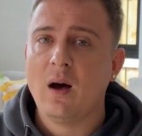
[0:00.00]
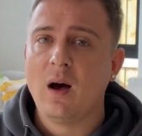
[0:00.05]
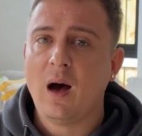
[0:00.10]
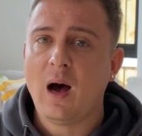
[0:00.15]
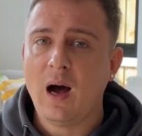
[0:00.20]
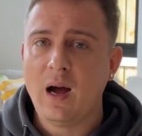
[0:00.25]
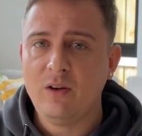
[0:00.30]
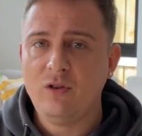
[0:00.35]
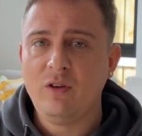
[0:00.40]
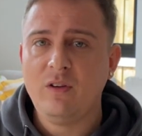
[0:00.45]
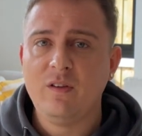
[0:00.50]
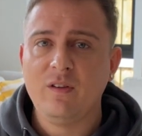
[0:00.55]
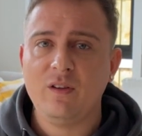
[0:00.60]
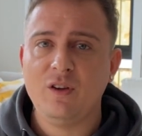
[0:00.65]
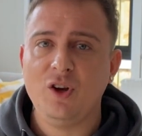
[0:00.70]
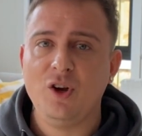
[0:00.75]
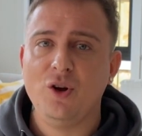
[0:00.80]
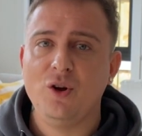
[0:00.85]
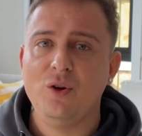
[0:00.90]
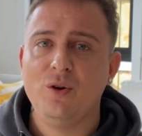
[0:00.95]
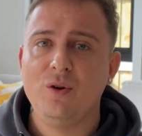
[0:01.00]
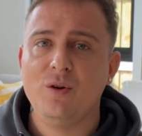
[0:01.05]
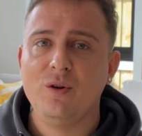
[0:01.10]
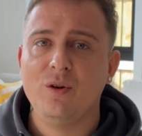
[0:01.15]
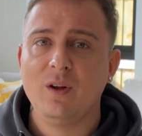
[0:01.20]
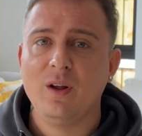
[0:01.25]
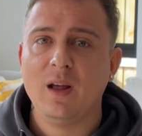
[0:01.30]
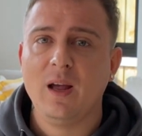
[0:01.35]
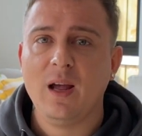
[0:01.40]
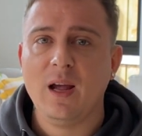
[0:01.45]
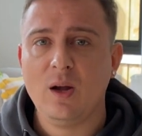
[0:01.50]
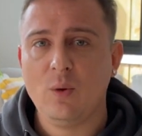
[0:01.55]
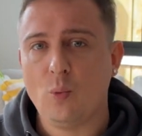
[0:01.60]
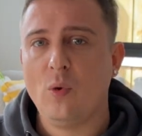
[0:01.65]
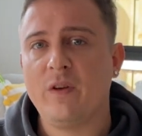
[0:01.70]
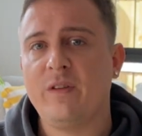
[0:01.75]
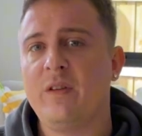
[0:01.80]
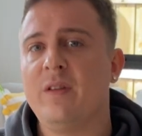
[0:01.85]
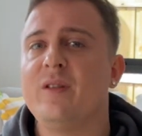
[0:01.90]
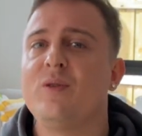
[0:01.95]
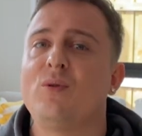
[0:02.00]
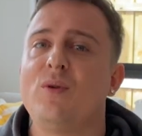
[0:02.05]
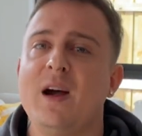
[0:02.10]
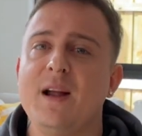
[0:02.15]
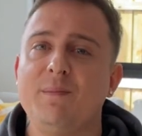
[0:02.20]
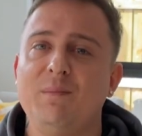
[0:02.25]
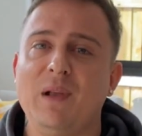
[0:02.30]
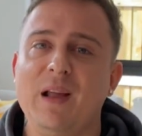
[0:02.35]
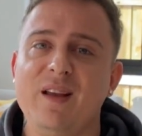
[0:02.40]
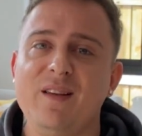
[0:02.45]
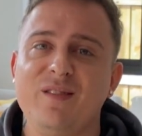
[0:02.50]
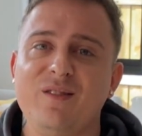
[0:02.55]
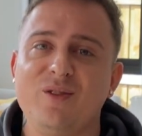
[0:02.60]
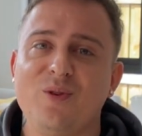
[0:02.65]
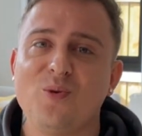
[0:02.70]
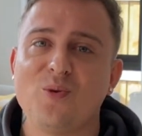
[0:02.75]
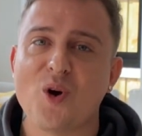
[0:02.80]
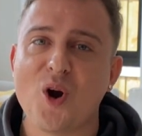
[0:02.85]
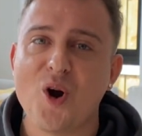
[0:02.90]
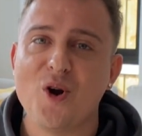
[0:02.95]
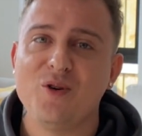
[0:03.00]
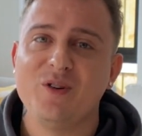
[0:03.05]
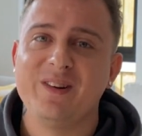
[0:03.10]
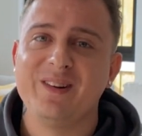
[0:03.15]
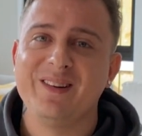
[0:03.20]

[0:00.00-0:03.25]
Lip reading: I just knew it wasn't the right place to grow.